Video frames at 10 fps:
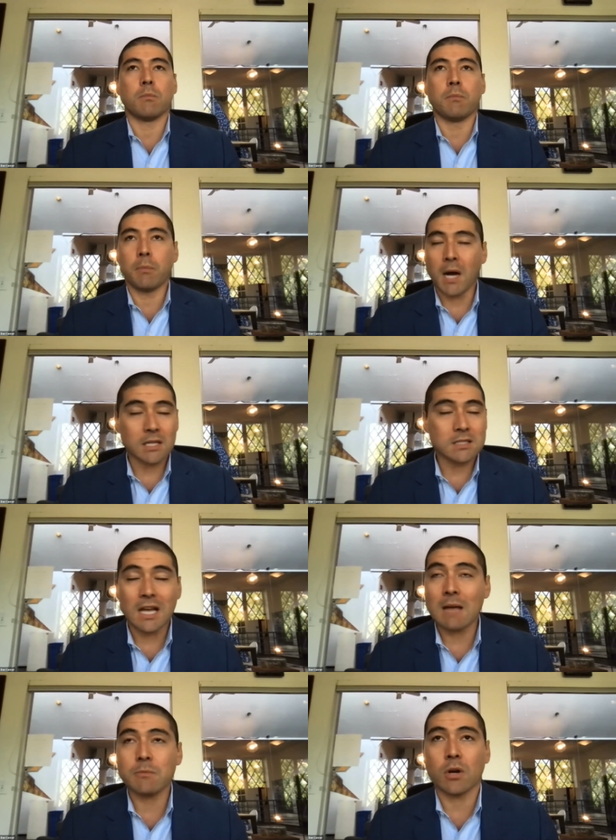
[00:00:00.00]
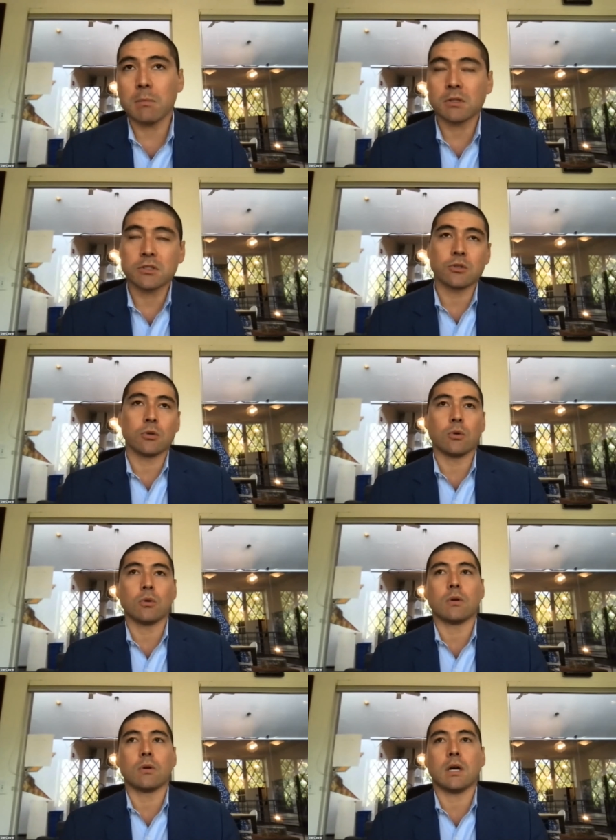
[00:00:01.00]
by the time you're able
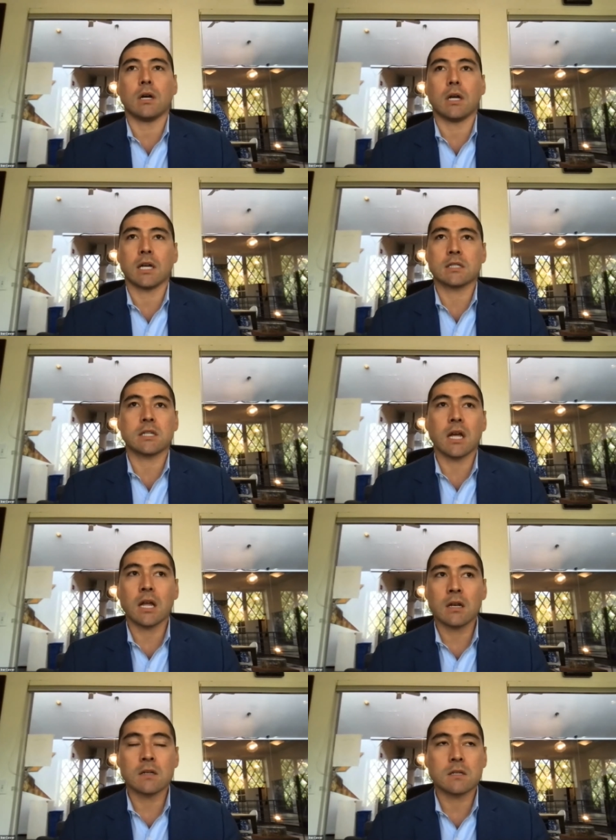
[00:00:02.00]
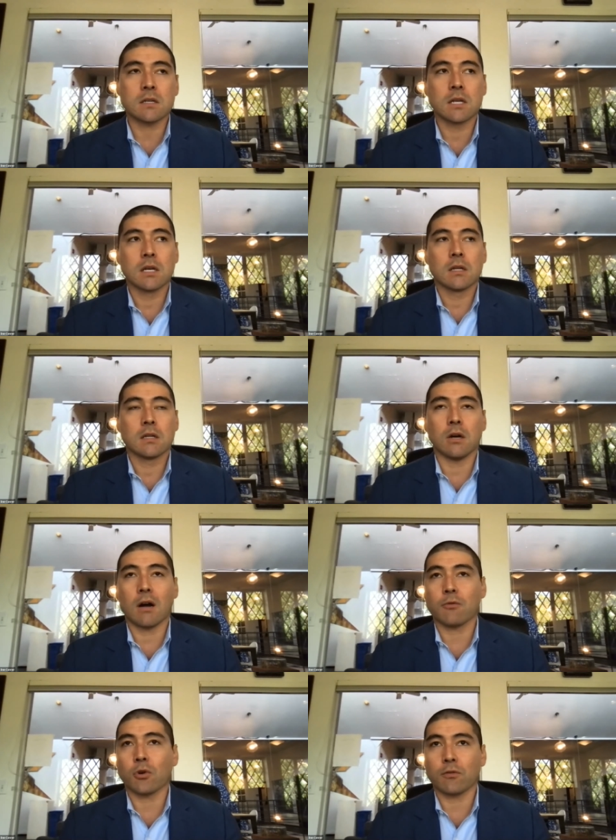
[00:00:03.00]
to extend the
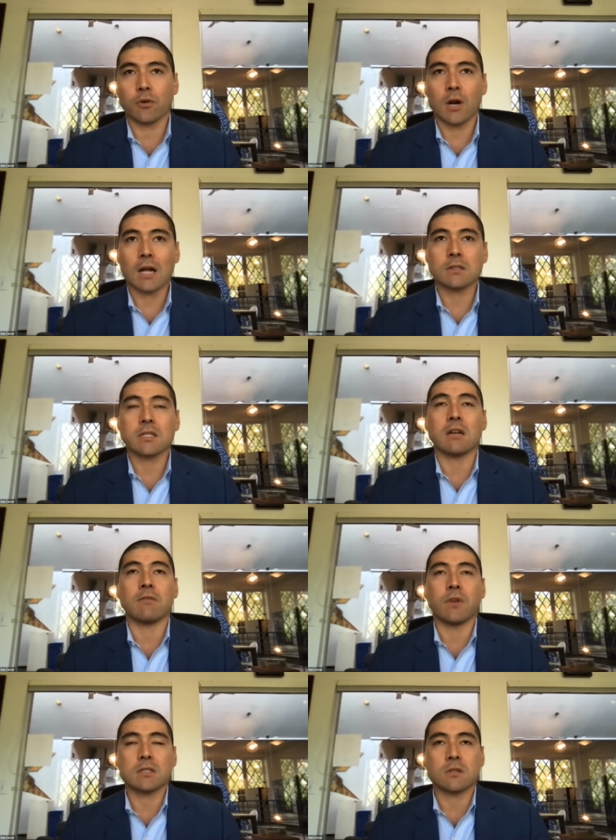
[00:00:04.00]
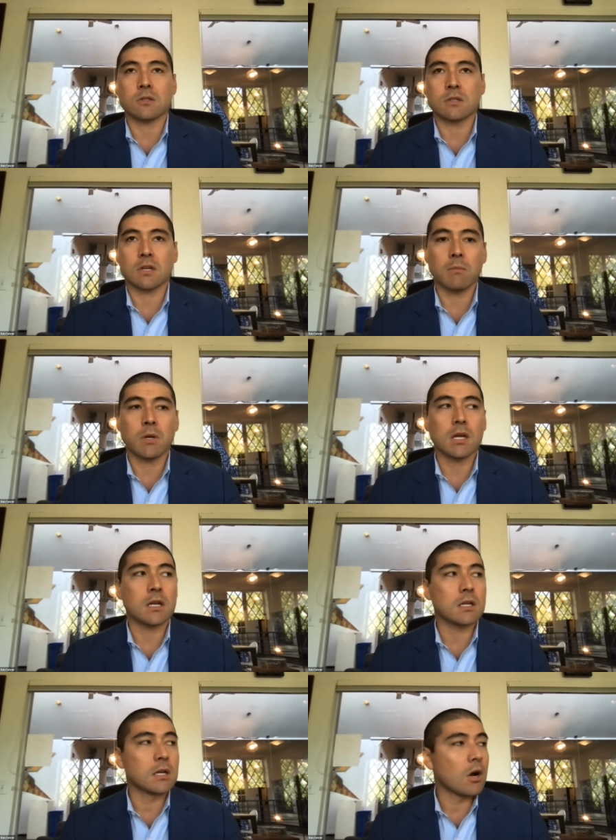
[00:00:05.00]
offer for outside investors to come
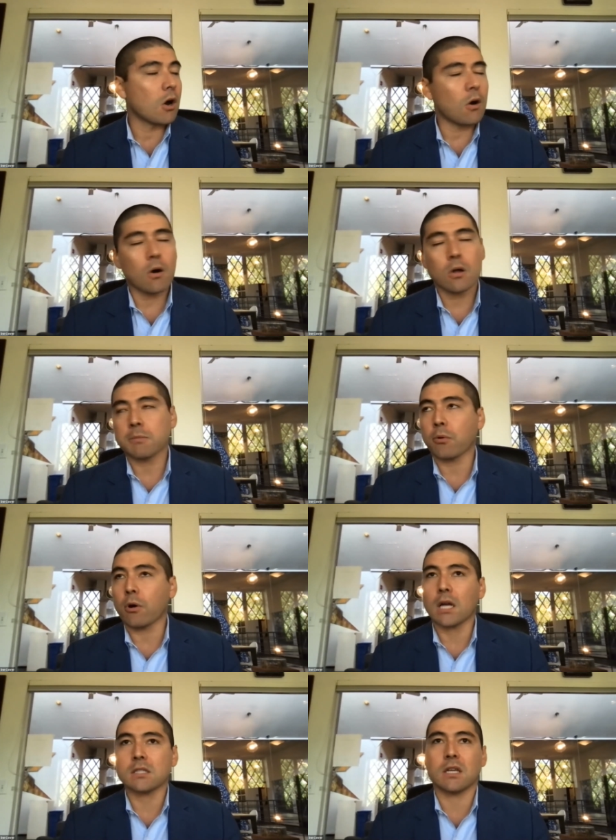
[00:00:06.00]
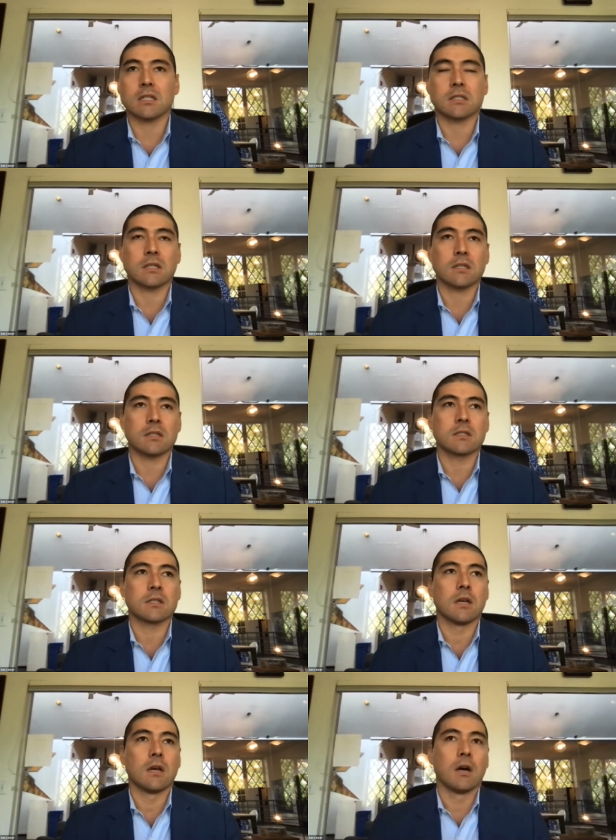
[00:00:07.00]
in, all the
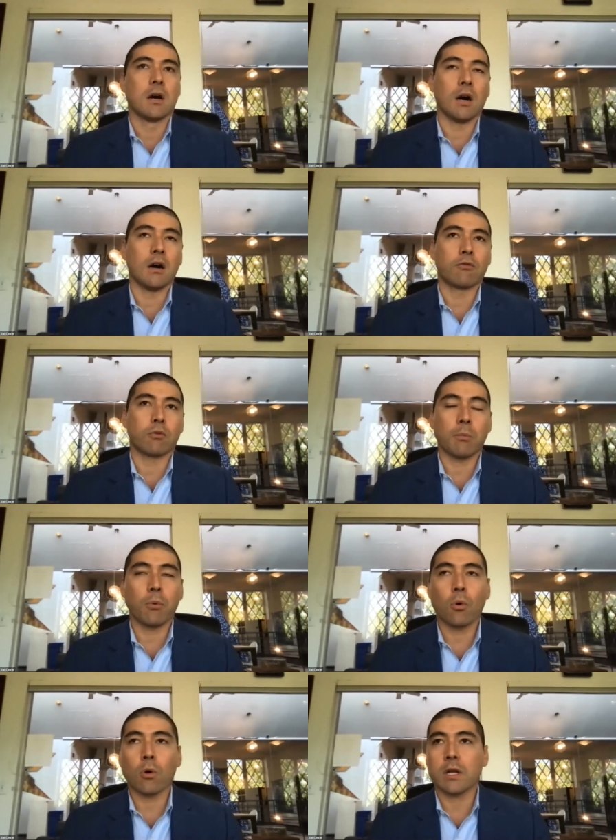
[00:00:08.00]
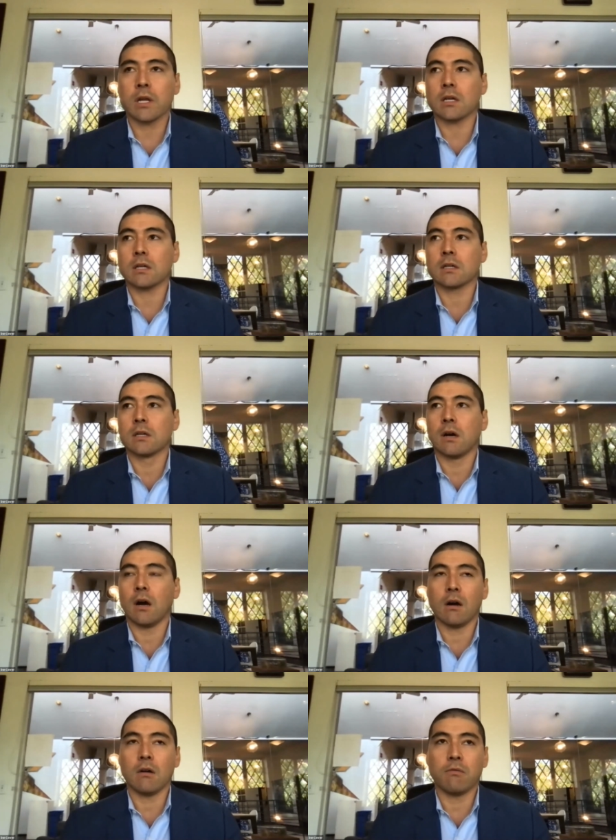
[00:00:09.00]
processes of reporting,
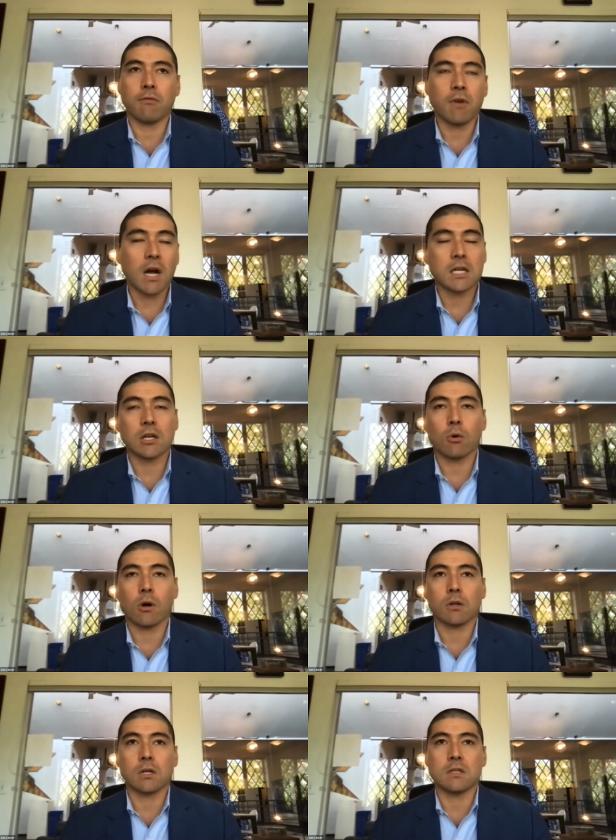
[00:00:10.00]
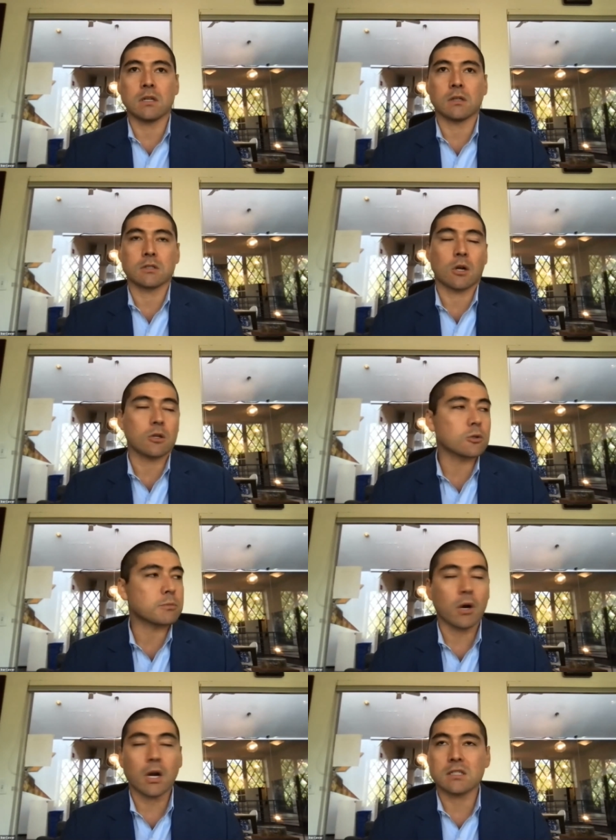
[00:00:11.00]
of finding quality deals, all those
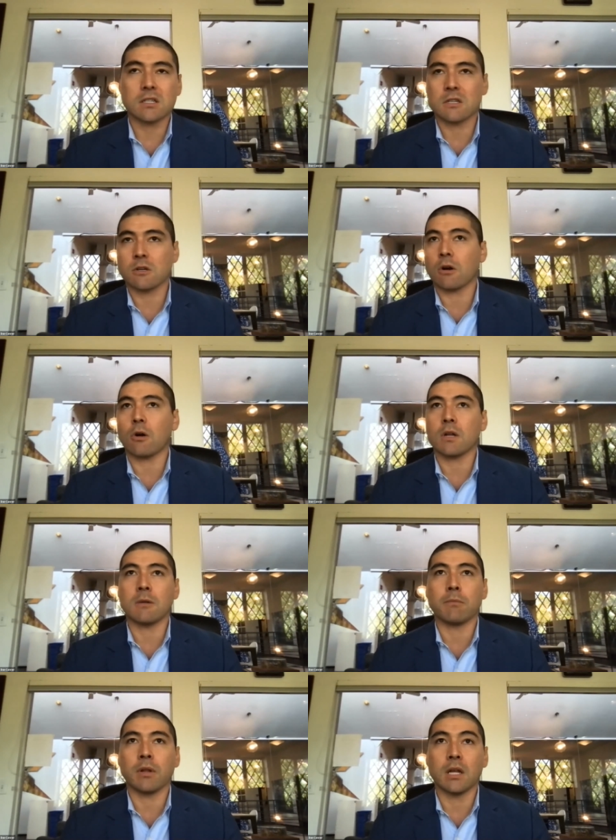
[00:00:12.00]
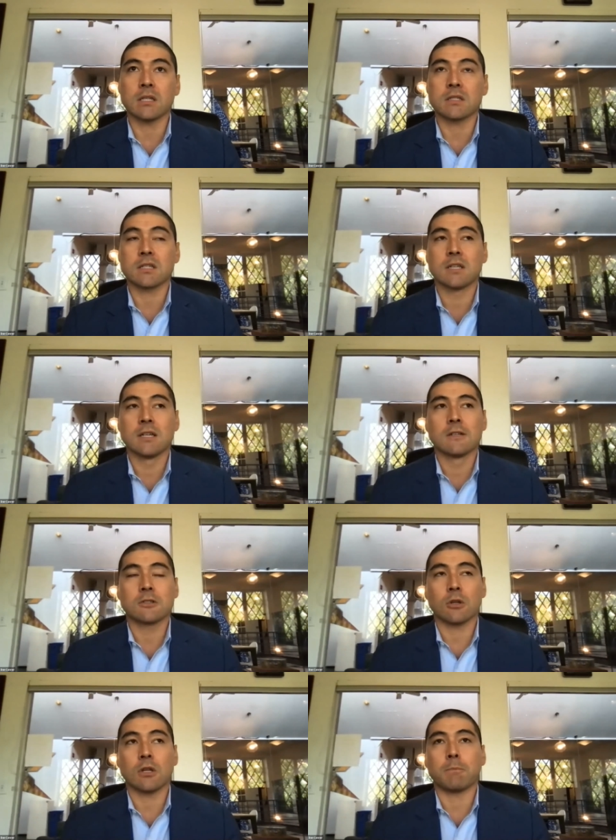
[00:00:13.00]
processes are already in place,
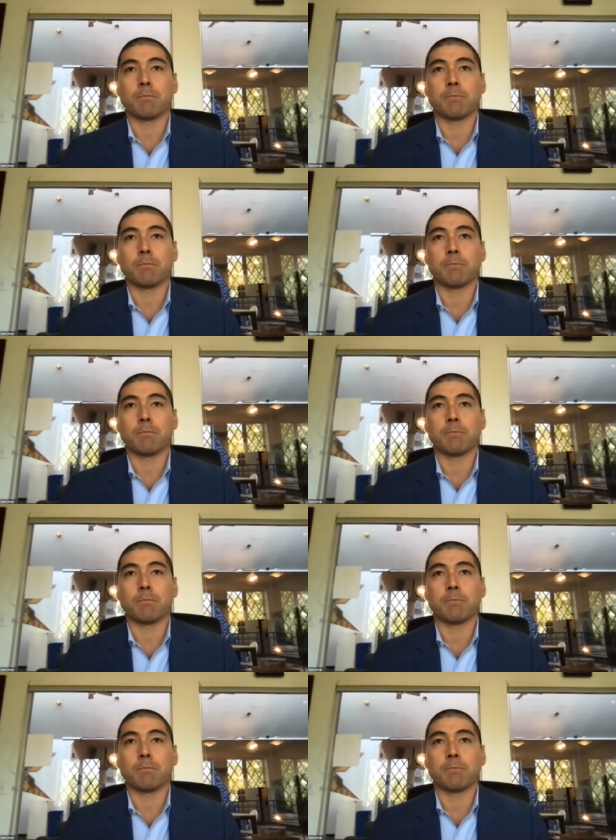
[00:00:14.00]
so that